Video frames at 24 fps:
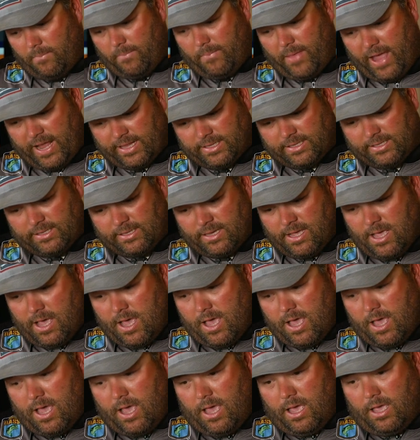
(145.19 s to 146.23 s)
That's
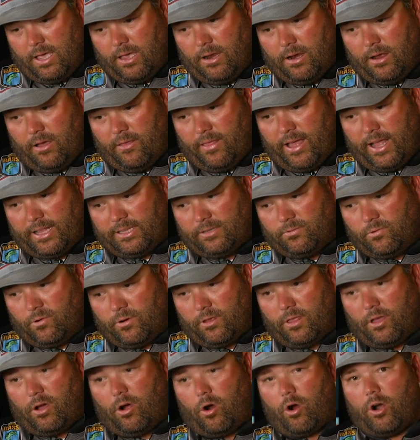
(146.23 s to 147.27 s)
one
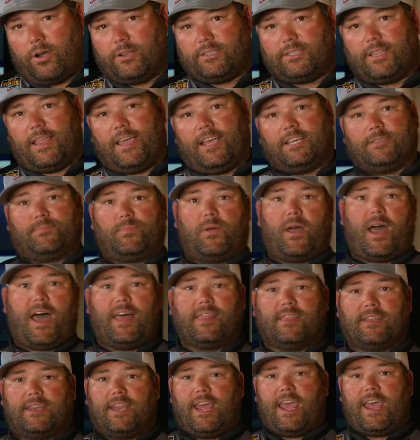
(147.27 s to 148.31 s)
of the hardest things
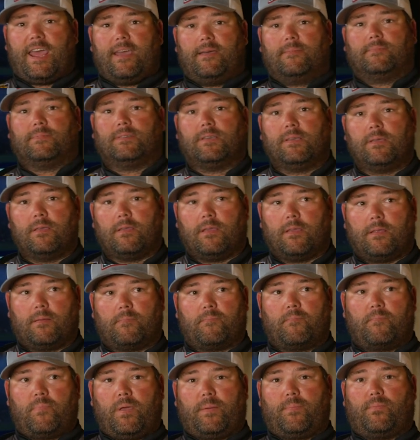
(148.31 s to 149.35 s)
behind the dams,
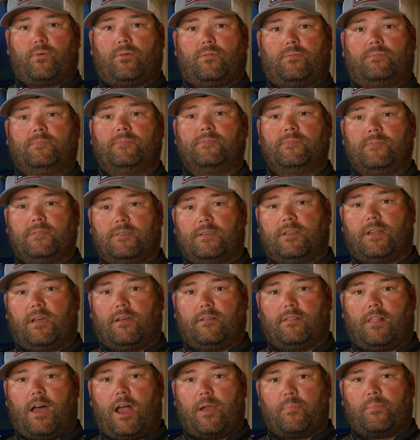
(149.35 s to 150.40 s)
and a
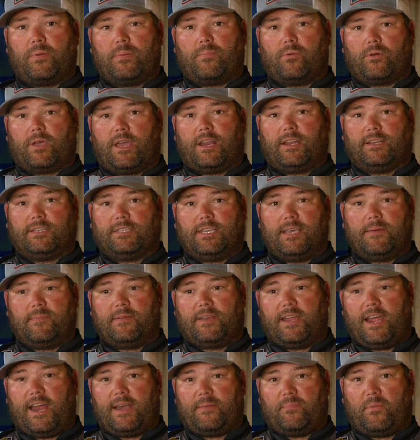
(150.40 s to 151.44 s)
lot of people get
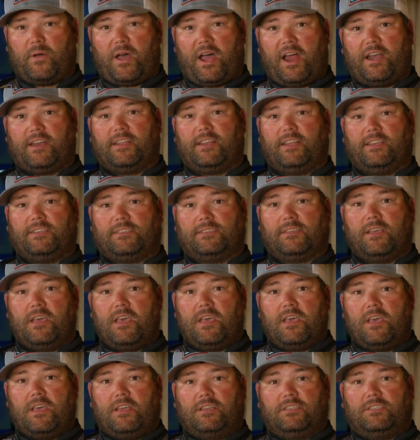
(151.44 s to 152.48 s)
intimidated behind it, is
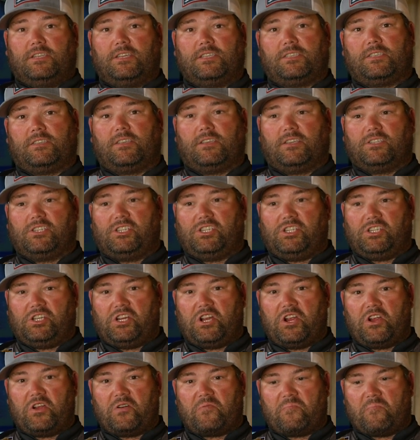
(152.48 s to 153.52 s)
just the
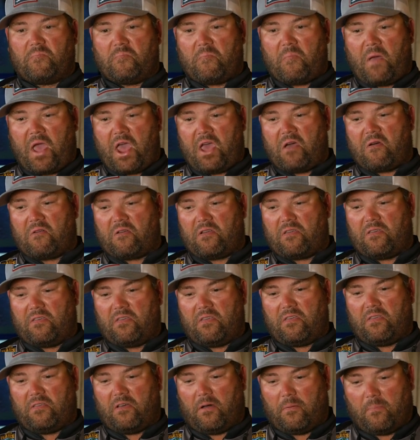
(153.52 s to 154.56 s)
sheer amount
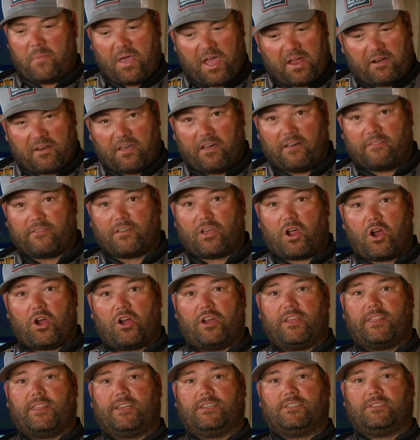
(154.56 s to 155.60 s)
of
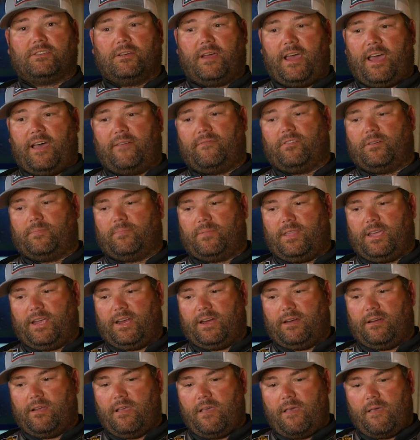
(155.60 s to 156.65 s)
current that you have up
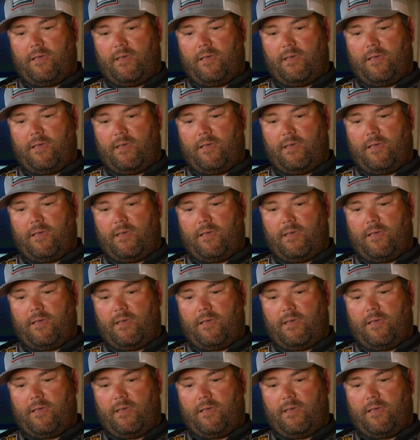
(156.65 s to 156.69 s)
there.